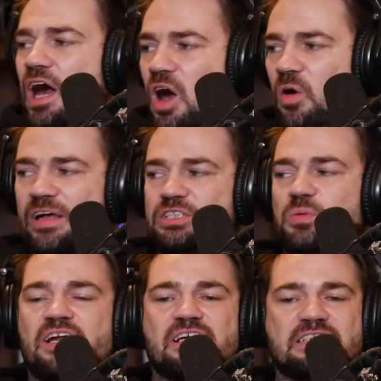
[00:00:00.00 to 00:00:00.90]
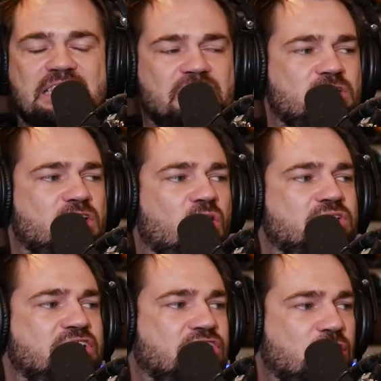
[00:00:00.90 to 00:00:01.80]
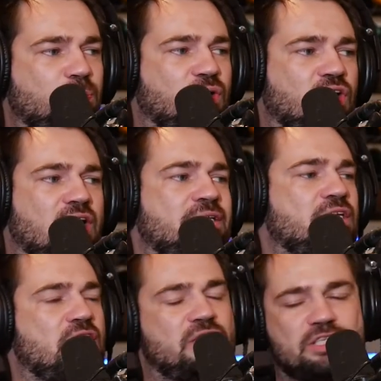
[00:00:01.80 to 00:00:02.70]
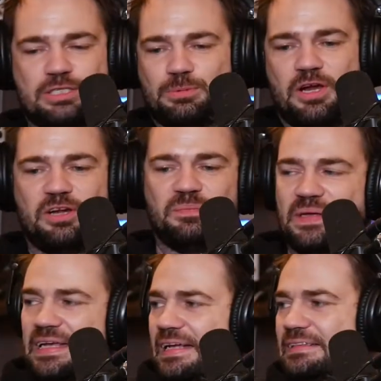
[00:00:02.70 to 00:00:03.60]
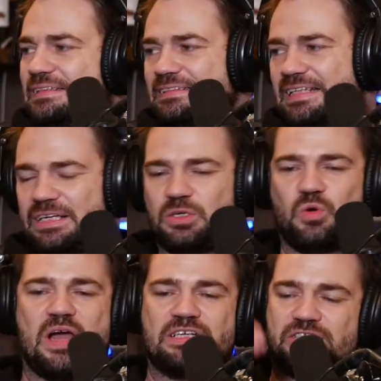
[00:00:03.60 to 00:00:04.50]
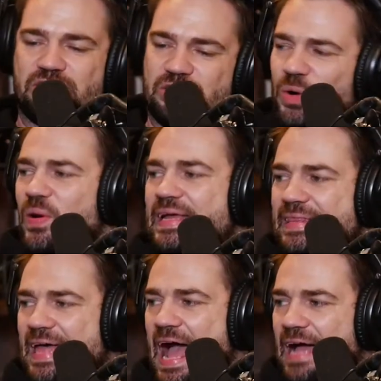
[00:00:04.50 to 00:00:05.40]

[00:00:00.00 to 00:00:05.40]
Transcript: Oh, I just want to continue to go deeper, and this is what it means. Mm-hmm. It's like, quit doing that.